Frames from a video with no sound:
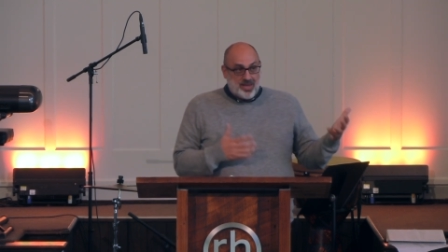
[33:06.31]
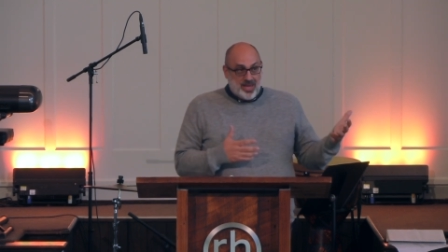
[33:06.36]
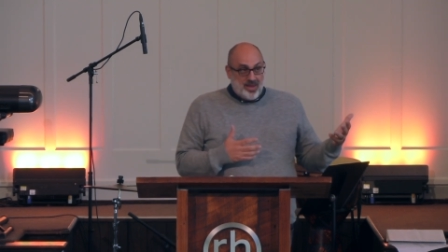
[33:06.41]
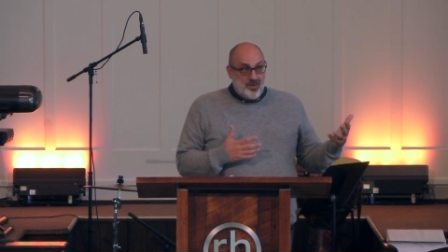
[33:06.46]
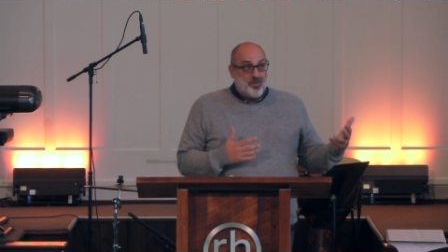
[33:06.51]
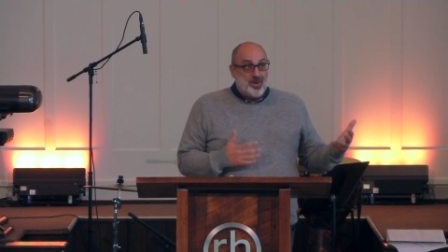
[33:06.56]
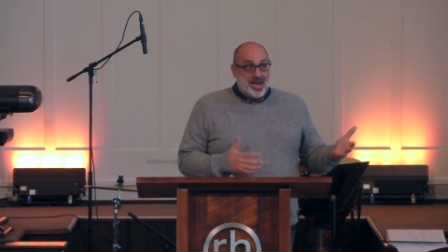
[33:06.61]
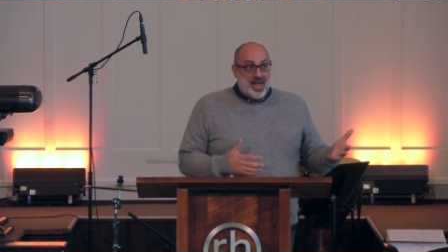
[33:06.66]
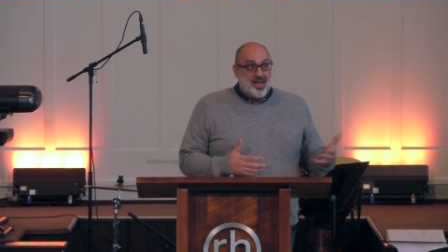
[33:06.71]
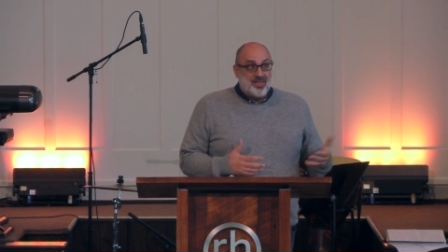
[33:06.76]
he
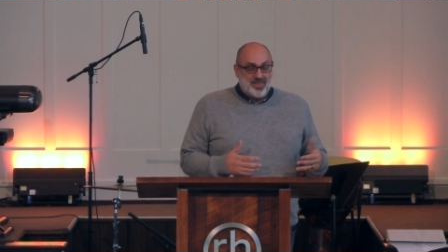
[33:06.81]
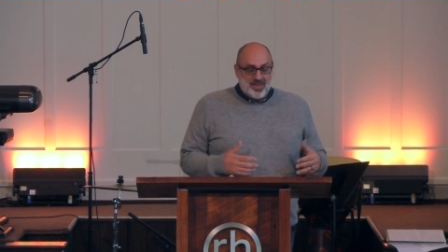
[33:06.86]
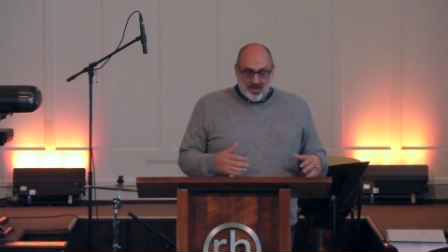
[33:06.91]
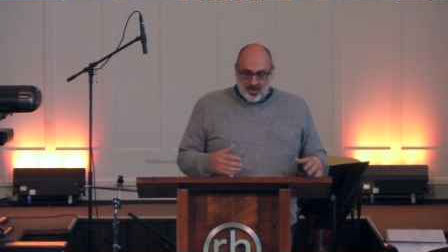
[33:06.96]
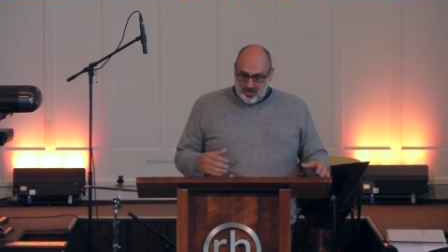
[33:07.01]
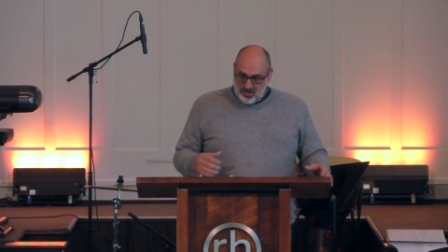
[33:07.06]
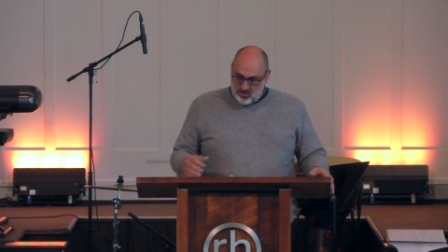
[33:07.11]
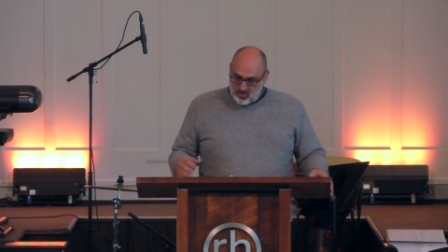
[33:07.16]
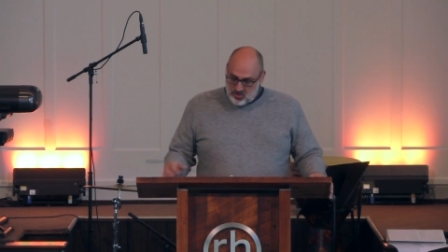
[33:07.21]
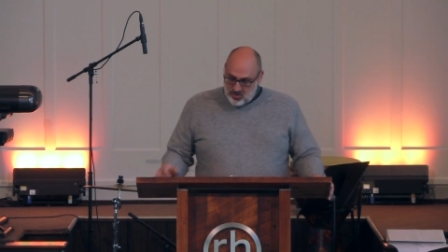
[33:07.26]
went out there
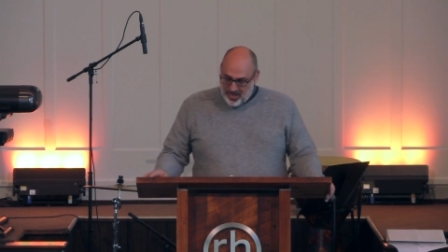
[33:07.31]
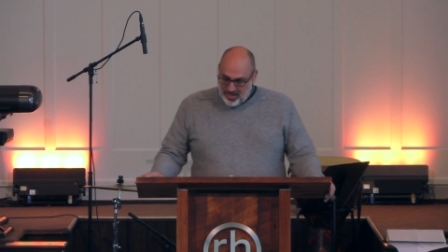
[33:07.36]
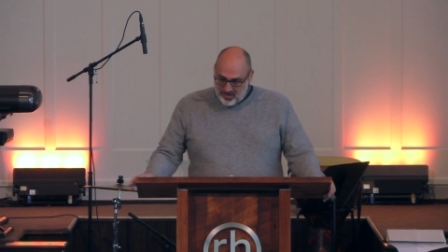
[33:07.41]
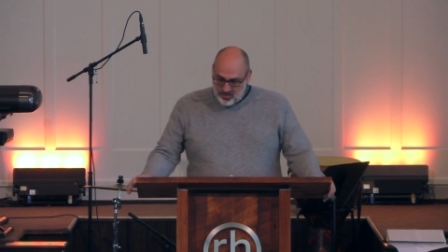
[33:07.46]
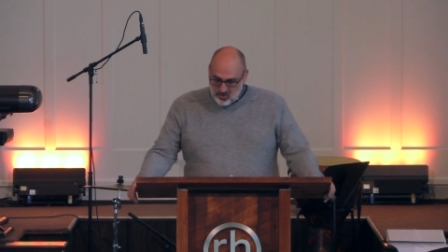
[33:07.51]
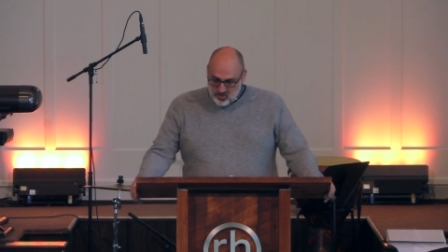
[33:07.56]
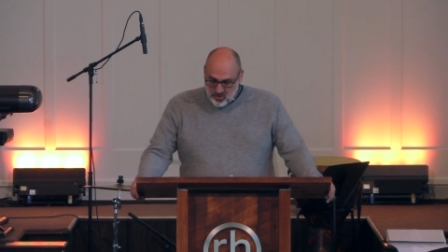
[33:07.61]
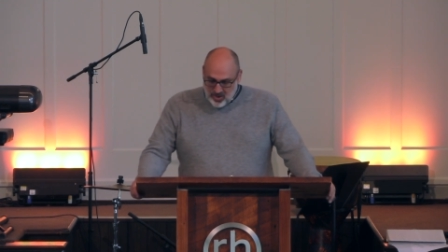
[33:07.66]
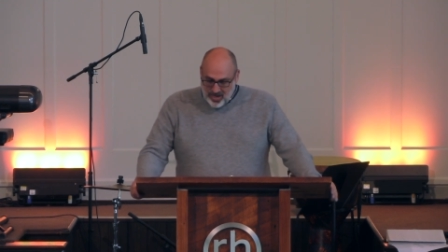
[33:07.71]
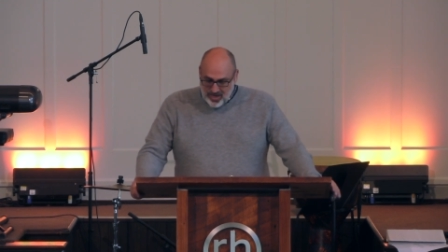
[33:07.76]
and, and
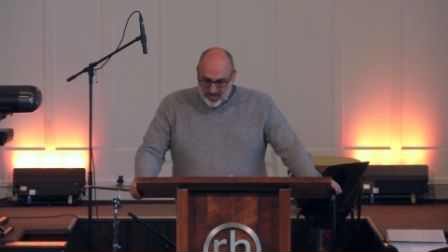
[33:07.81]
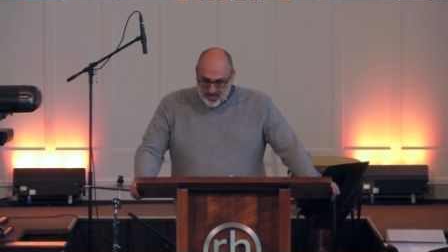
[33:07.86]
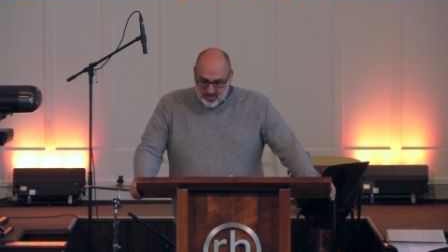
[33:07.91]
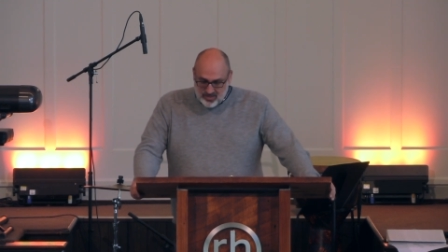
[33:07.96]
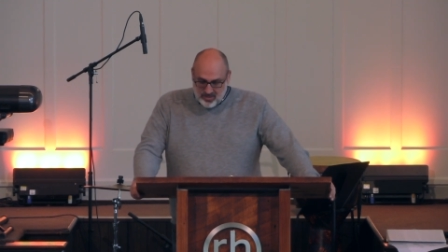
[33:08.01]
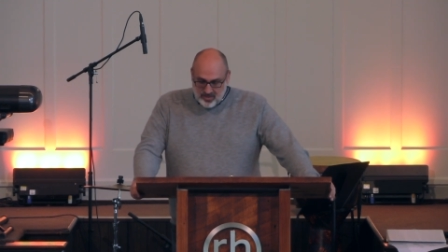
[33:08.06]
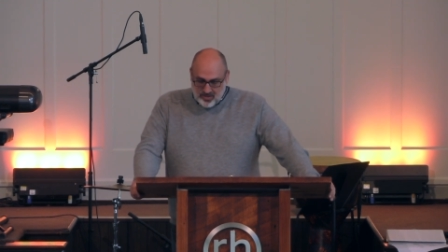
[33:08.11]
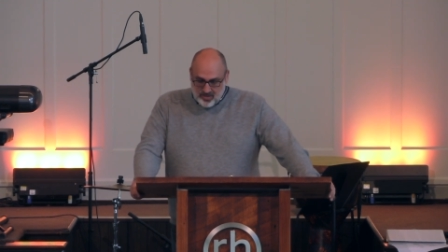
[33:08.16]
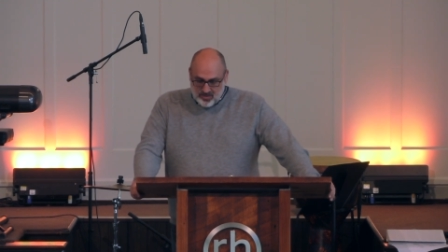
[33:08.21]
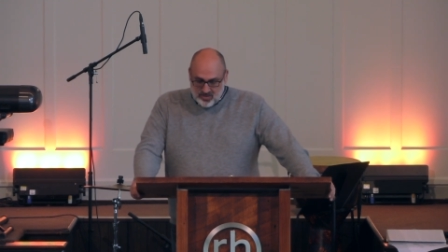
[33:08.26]
tried to,